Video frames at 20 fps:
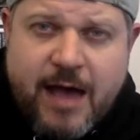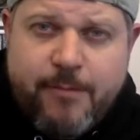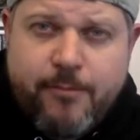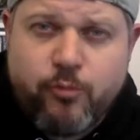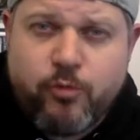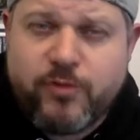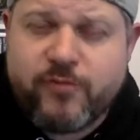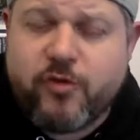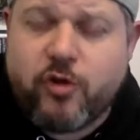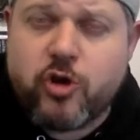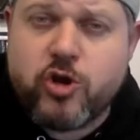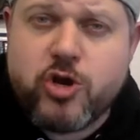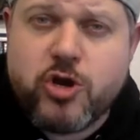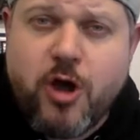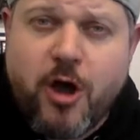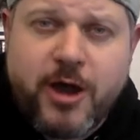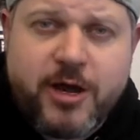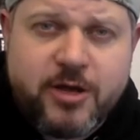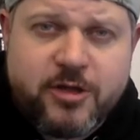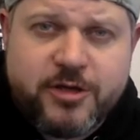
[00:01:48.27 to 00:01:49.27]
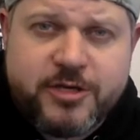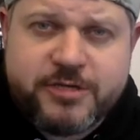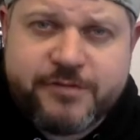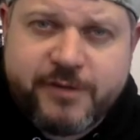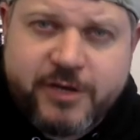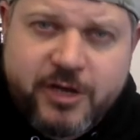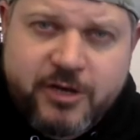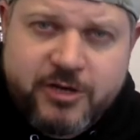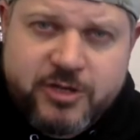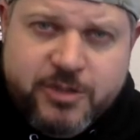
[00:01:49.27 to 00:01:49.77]
We've got 9 of those
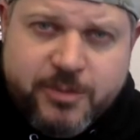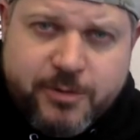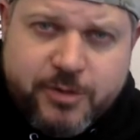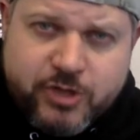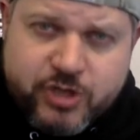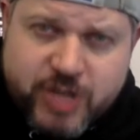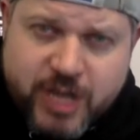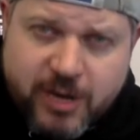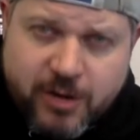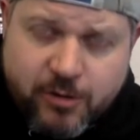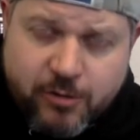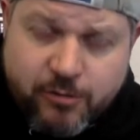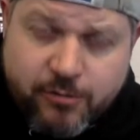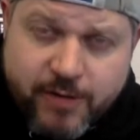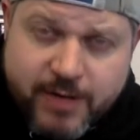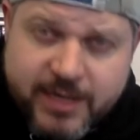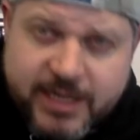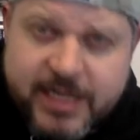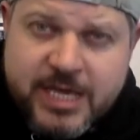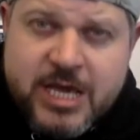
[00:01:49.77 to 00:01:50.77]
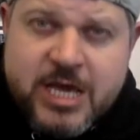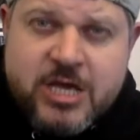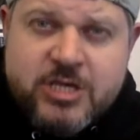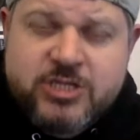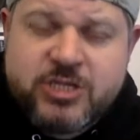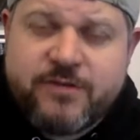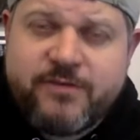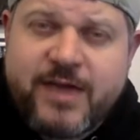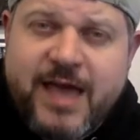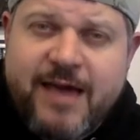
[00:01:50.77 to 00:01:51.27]
videos up on the channel already,
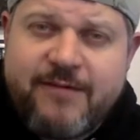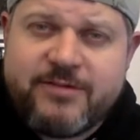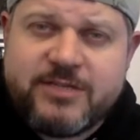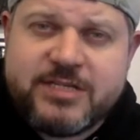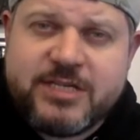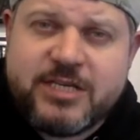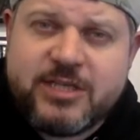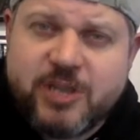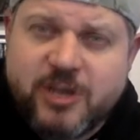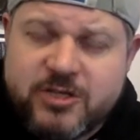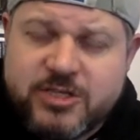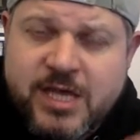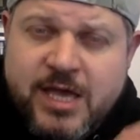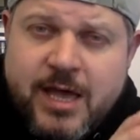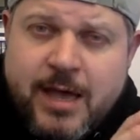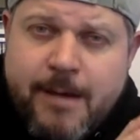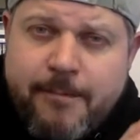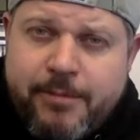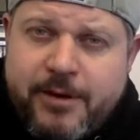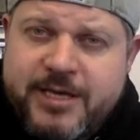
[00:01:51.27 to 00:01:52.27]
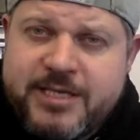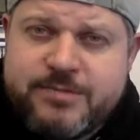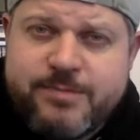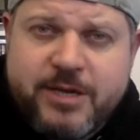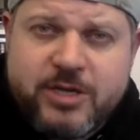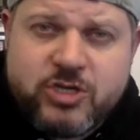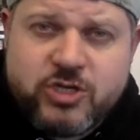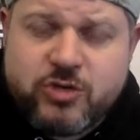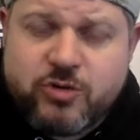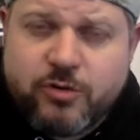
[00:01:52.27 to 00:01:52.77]
so if you haven't seen those, please
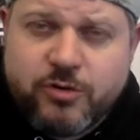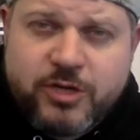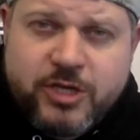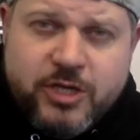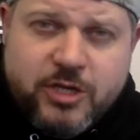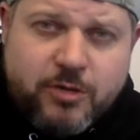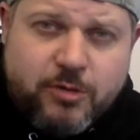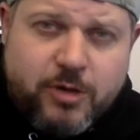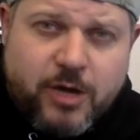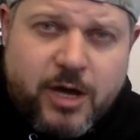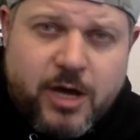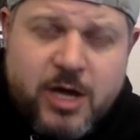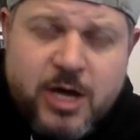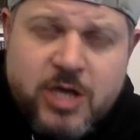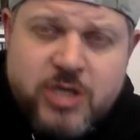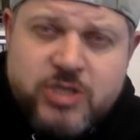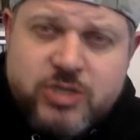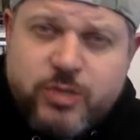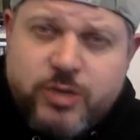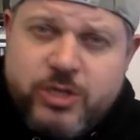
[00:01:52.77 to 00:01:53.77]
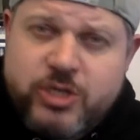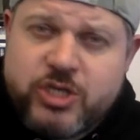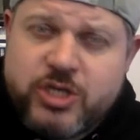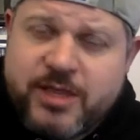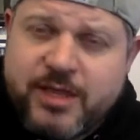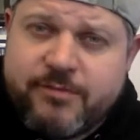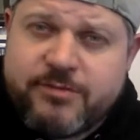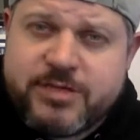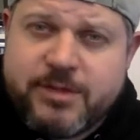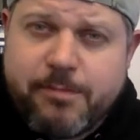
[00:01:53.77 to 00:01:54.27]
make sure that you switch in.
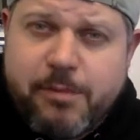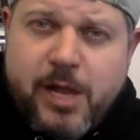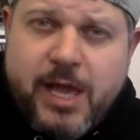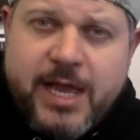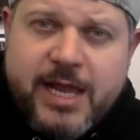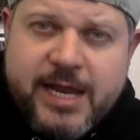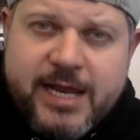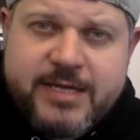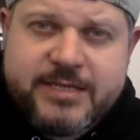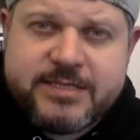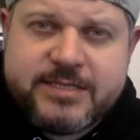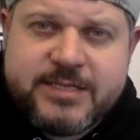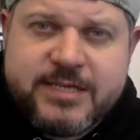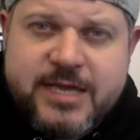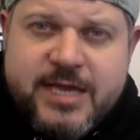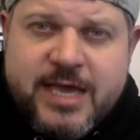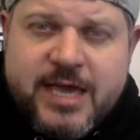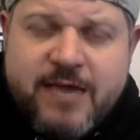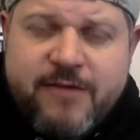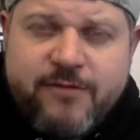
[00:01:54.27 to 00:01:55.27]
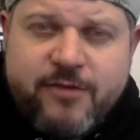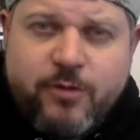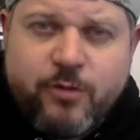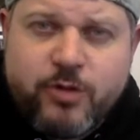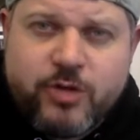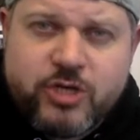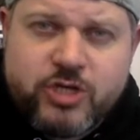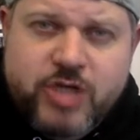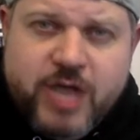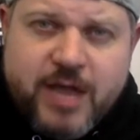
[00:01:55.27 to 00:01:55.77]
There is a playlist if you want
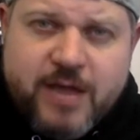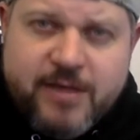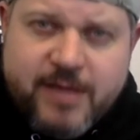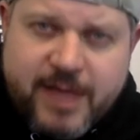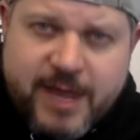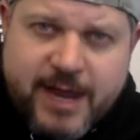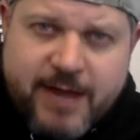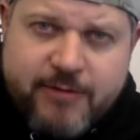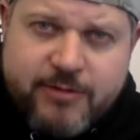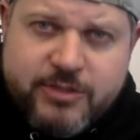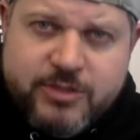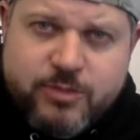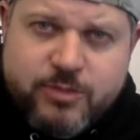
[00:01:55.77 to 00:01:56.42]
to check that out as